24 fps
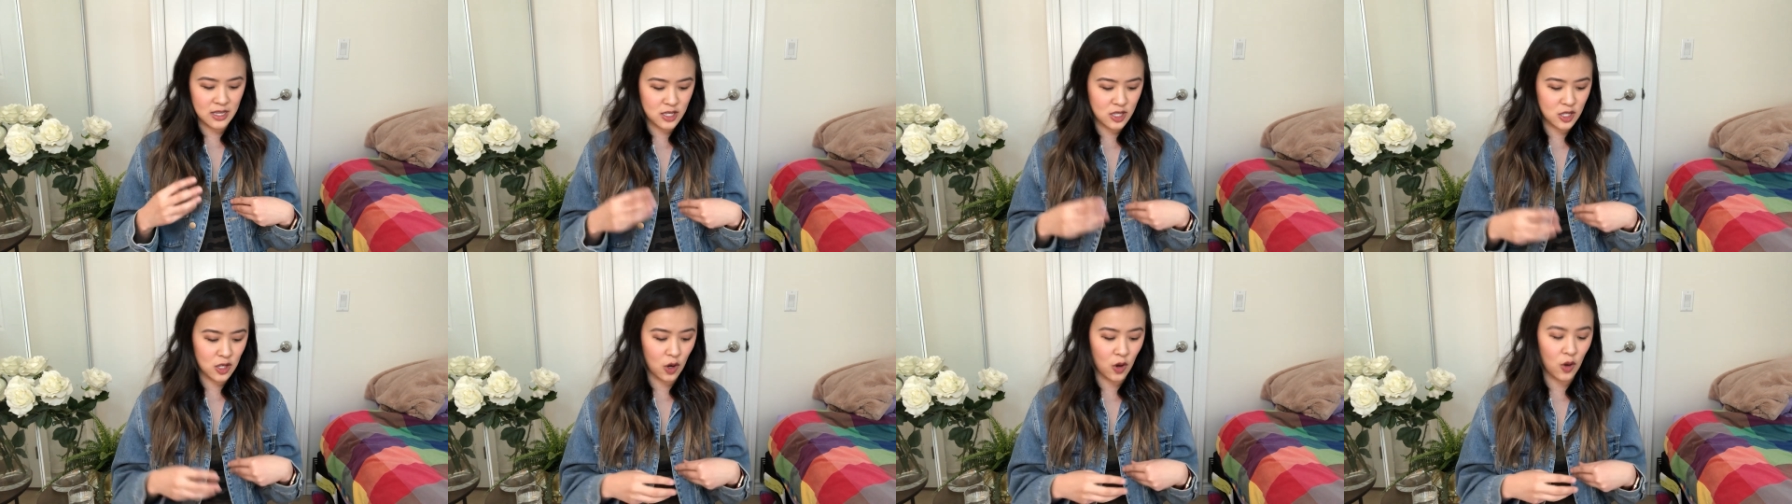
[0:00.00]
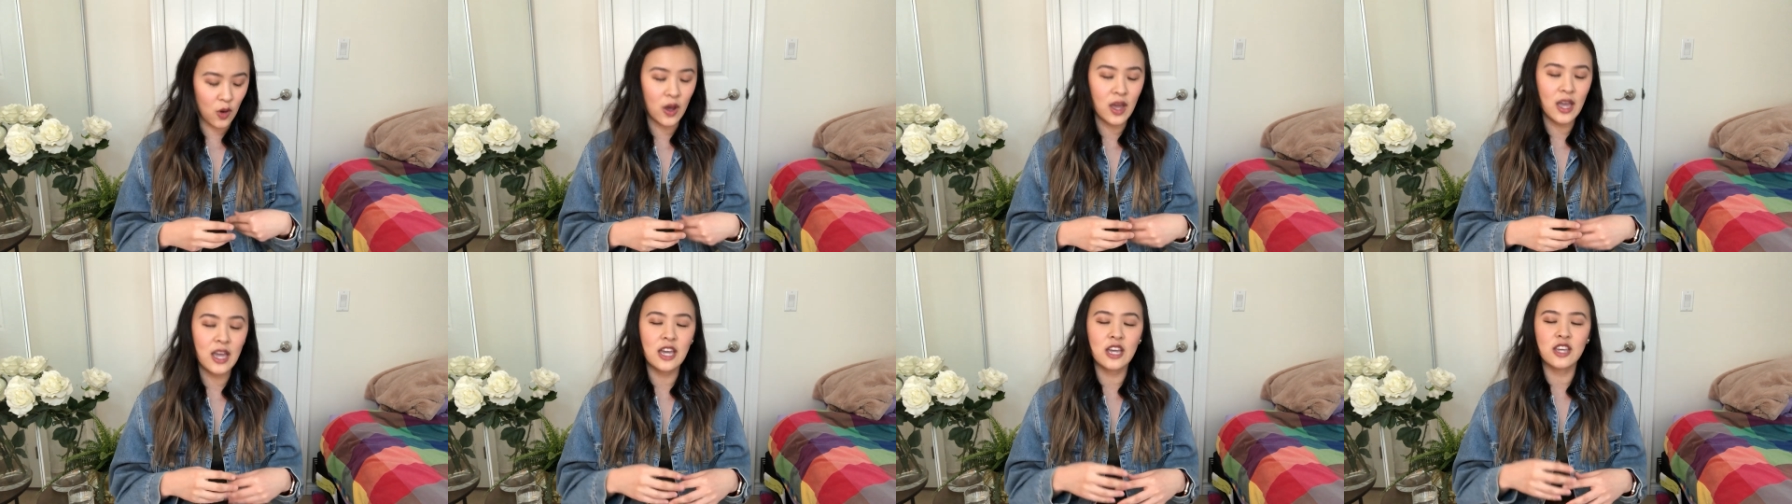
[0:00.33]
So,
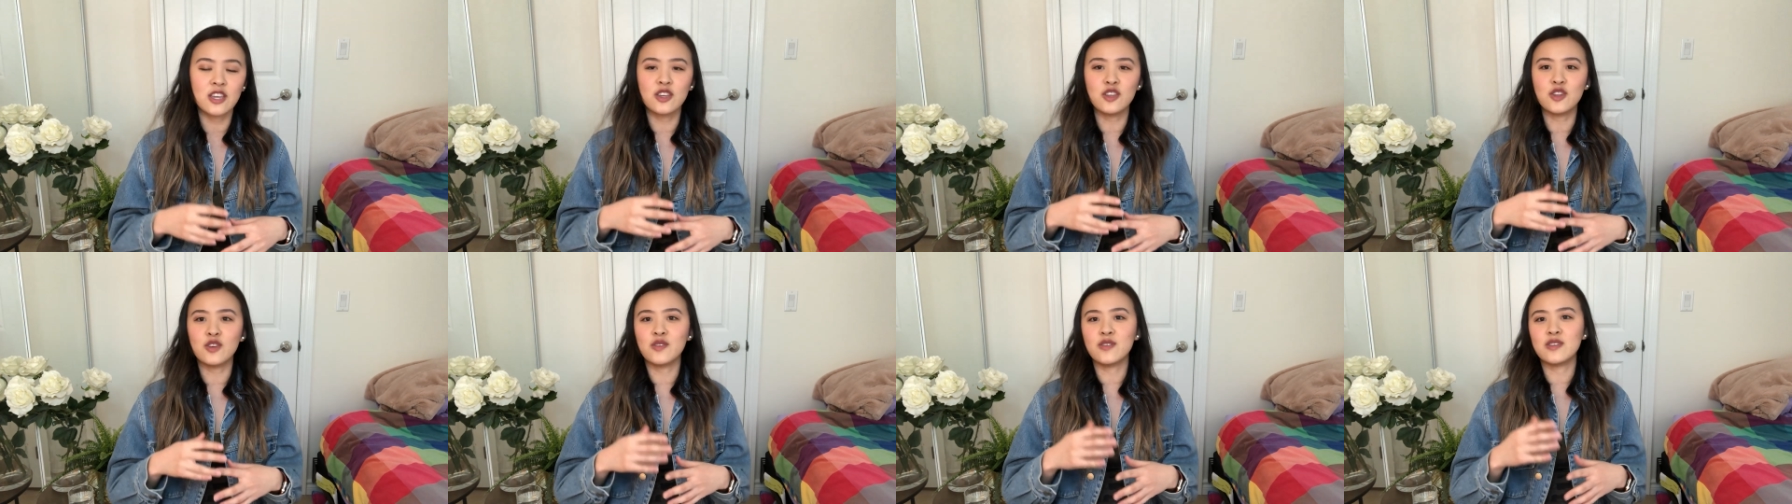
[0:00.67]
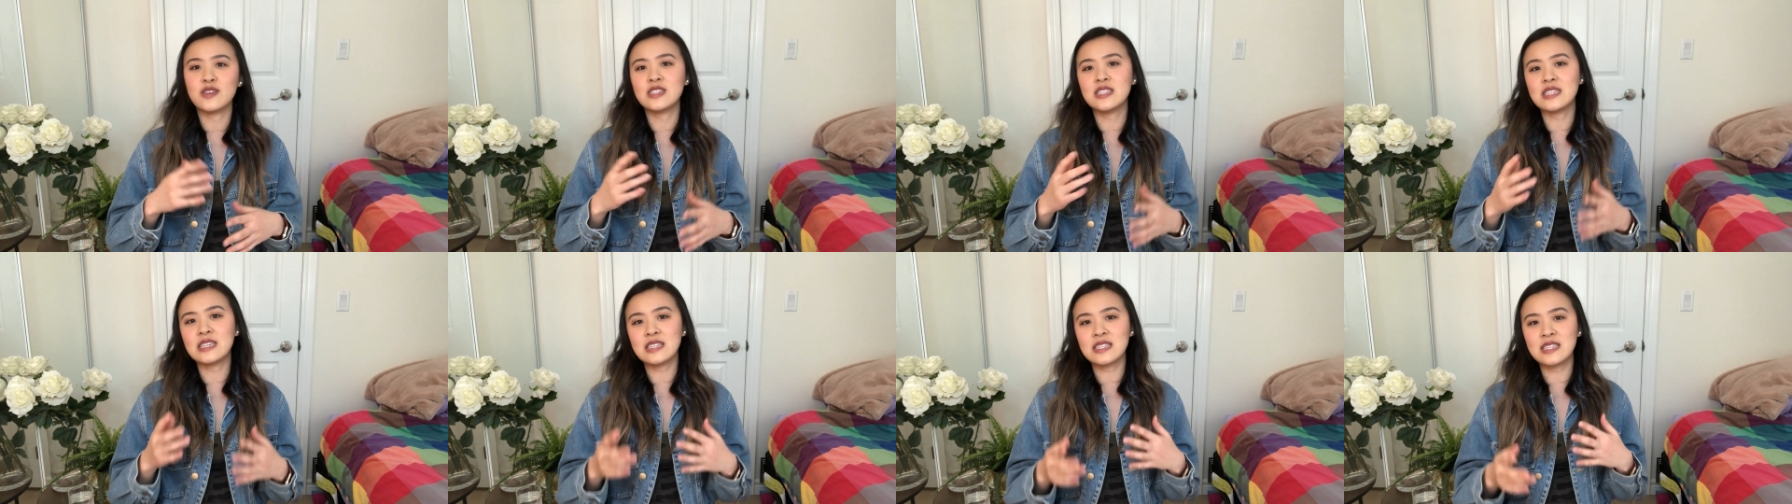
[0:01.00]

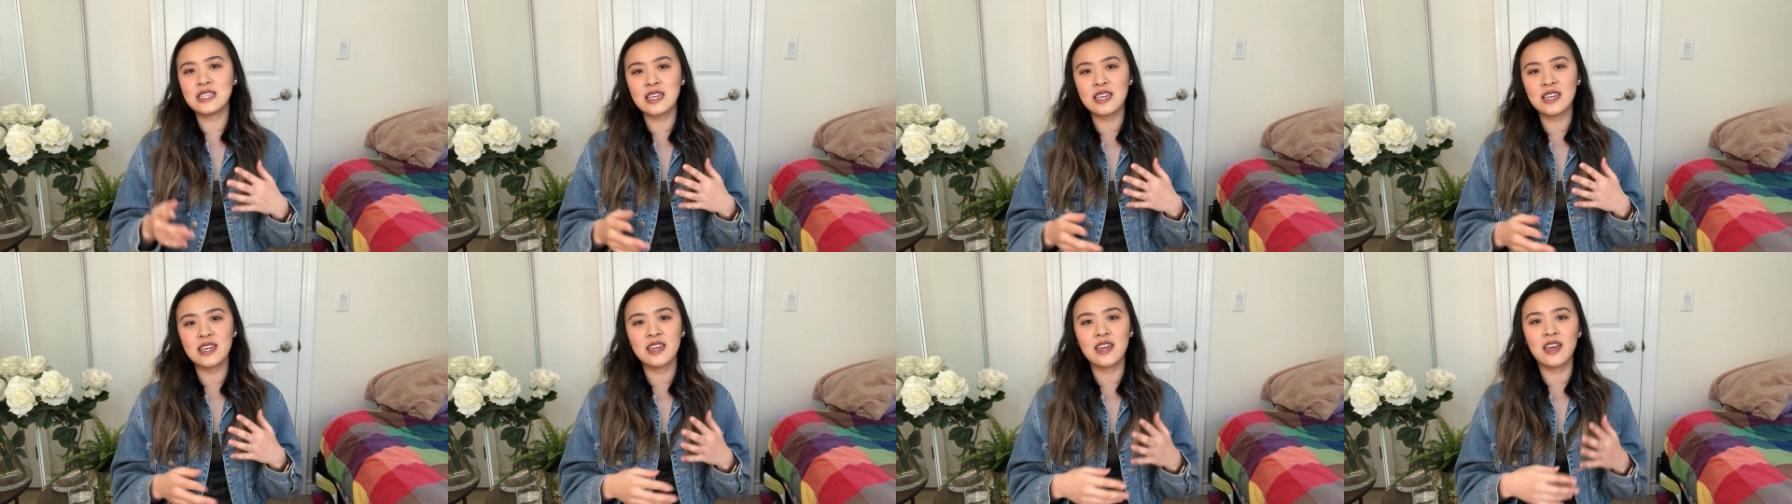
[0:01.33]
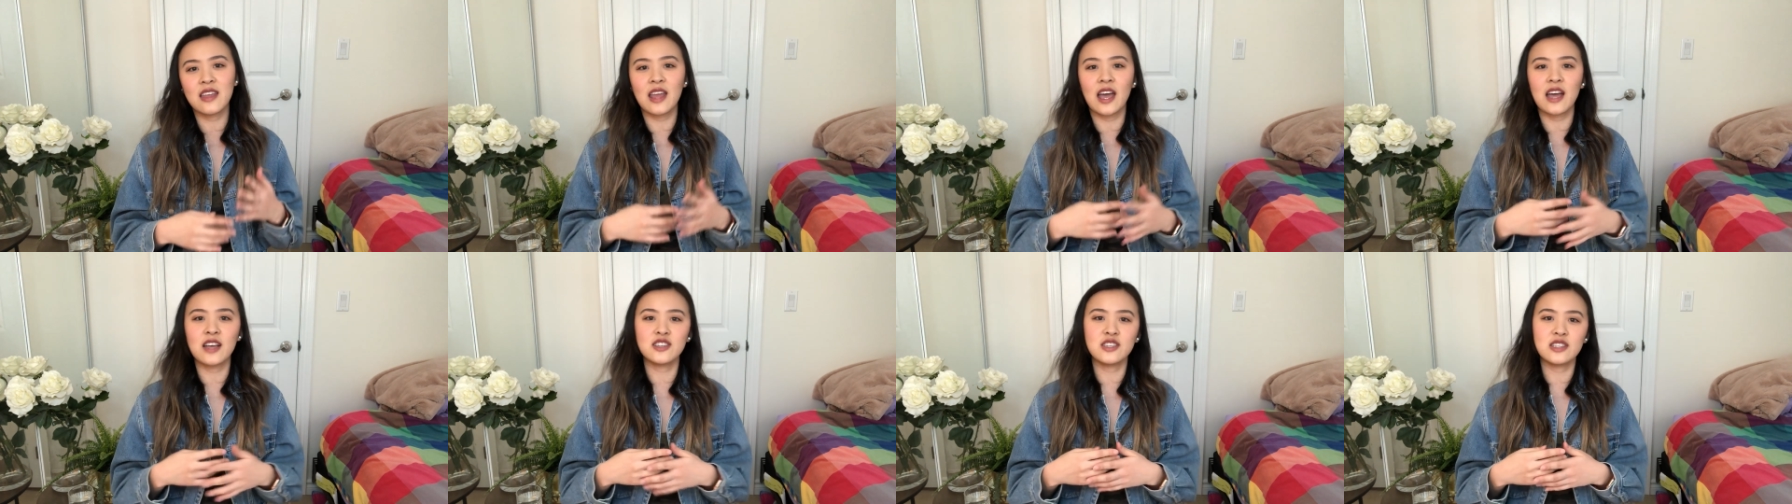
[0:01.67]
there's CT and
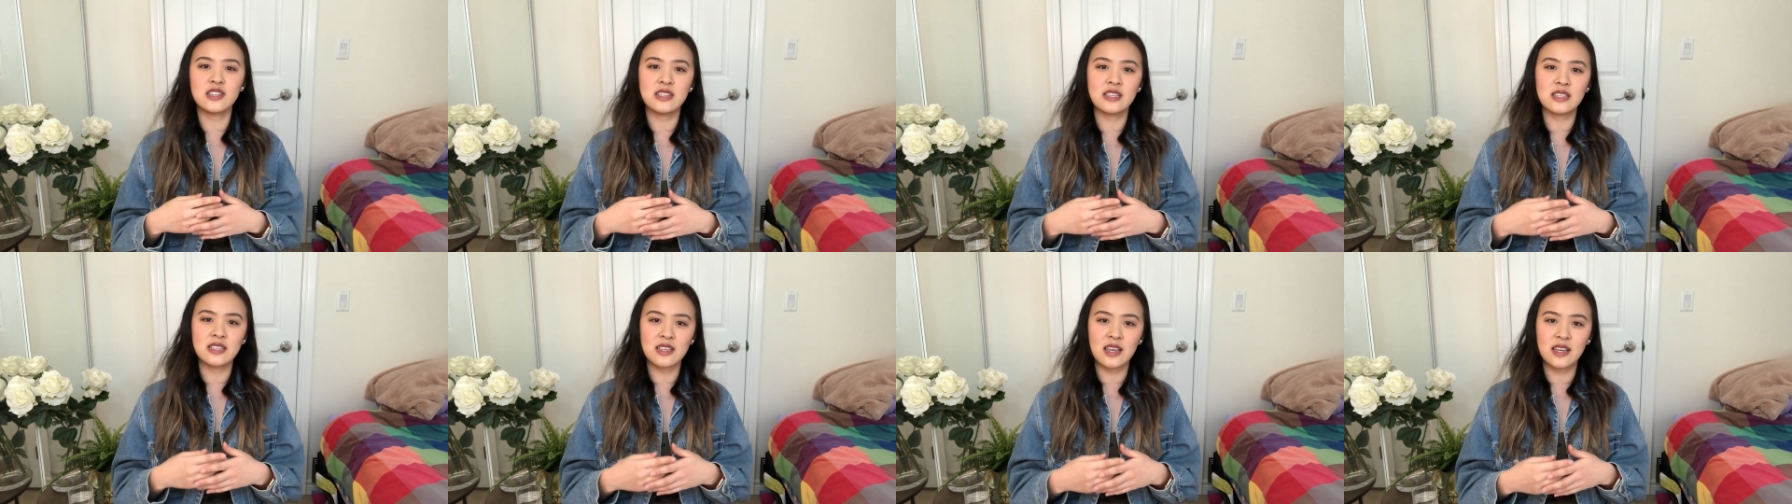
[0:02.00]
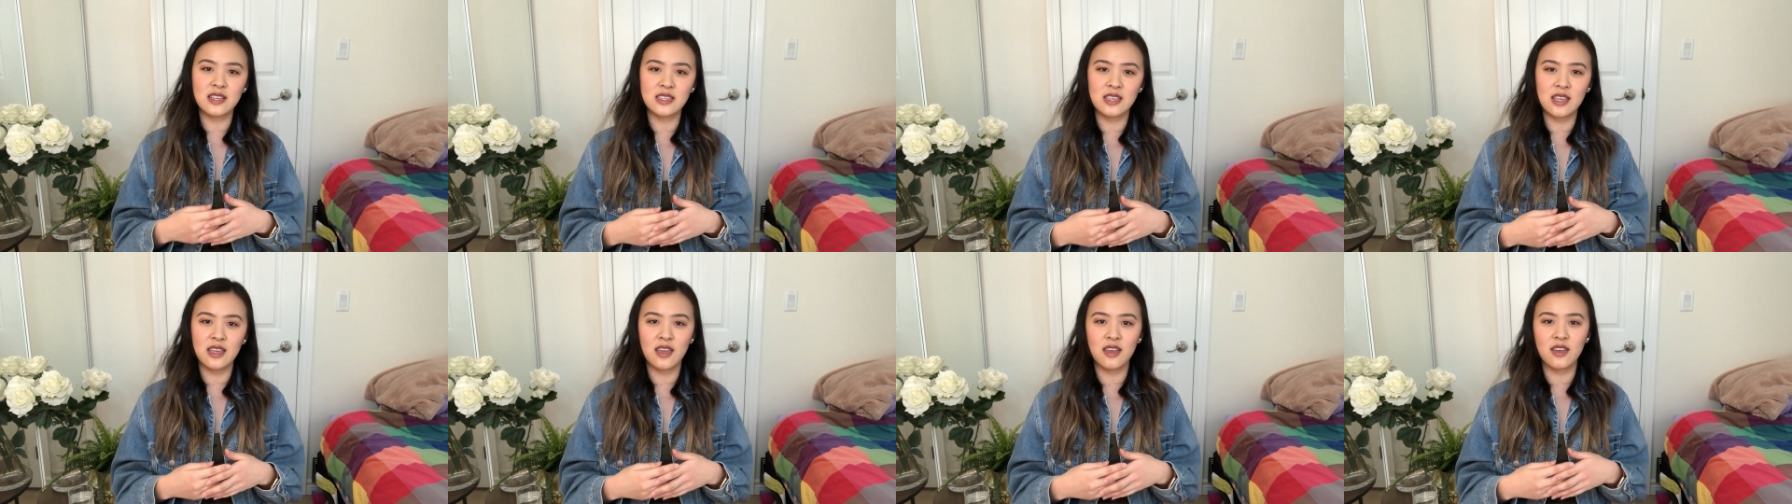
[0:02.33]
Ashley
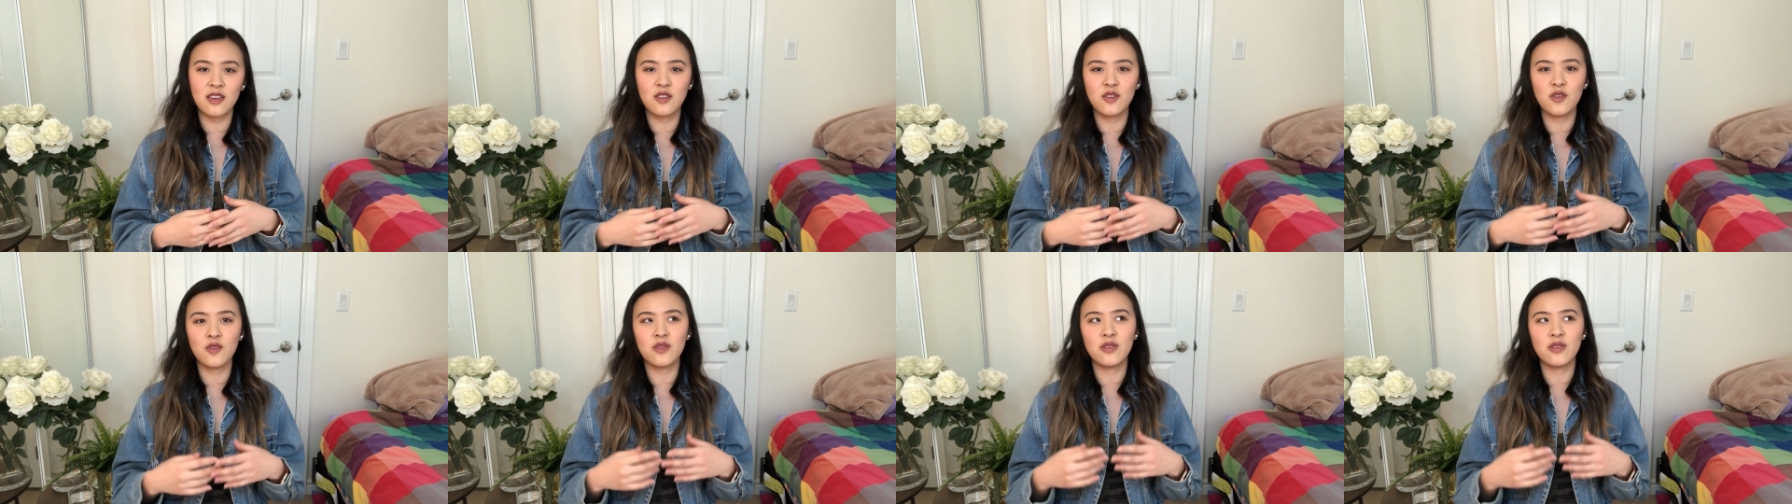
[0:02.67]
discussing,